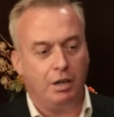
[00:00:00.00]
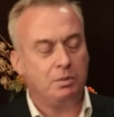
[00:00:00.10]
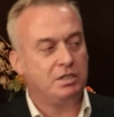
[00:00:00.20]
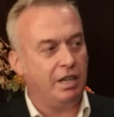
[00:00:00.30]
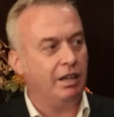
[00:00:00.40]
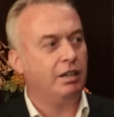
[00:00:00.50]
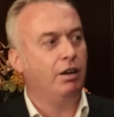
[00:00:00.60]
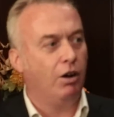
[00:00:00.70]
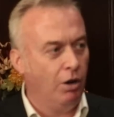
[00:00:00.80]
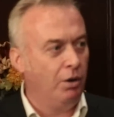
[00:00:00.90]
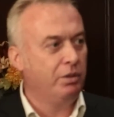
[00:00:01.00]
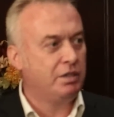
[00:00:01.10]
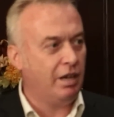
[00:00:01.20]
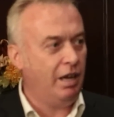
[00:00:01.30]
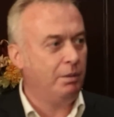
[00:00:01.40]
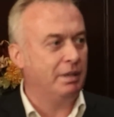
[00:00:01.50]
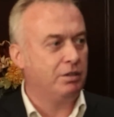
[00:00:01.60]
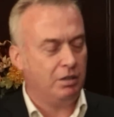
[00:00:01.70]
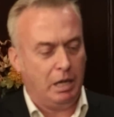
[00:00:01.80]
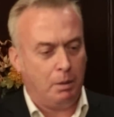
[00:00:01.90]
notwithstanding all the time.
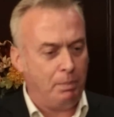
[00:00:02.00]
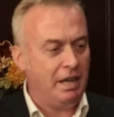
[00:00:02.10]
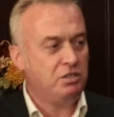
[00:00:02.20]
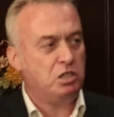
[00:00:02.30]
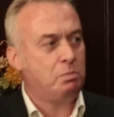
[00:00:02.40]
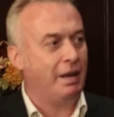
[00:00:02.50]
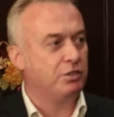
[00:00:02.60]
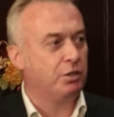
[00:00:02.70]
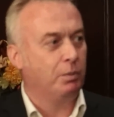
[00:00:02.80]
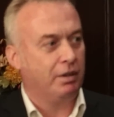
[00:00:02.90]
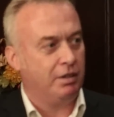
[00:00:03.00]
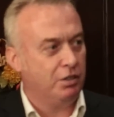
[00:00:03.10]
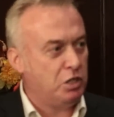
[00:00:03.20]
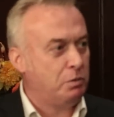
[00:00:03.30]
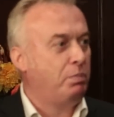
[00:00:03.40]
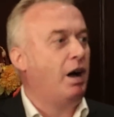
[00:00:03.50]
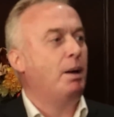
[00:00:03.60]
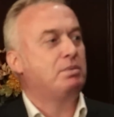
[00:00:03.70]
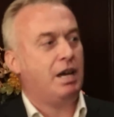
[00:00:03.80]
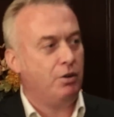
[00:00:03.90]
They're like a Pez dispenser with it. It just
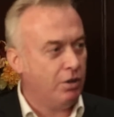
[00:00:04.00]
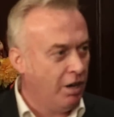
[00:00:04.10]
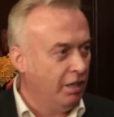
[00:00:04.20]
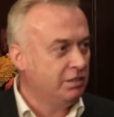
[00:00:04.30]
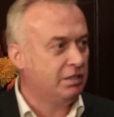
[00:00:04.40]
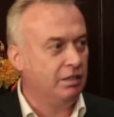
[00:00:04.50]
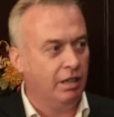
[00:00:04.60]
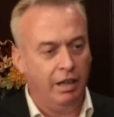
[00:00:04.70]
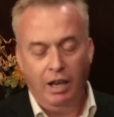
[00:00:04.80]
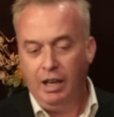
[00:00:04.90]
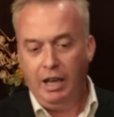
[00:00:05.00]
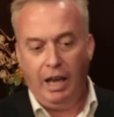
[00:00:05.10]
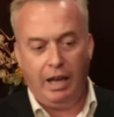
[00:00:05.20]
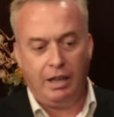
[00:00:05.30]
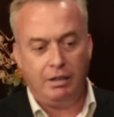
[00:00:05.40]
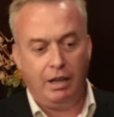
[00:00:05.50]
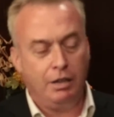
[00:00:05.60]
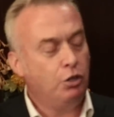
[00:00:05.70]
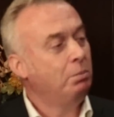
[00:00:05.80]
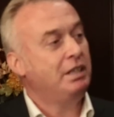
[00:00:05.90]
pops out constantly, and,
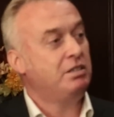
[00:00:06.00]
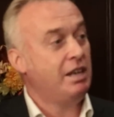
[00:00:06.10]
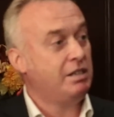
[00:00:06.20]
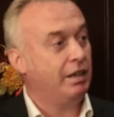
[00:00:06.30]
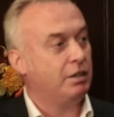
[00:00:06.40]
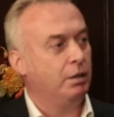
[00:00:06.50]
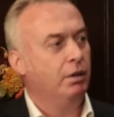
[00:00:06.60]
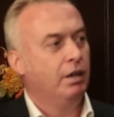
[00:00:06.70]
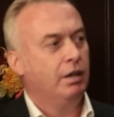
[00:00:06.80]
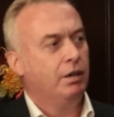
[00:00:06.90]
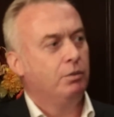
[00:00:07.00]
and nobody says anything. So why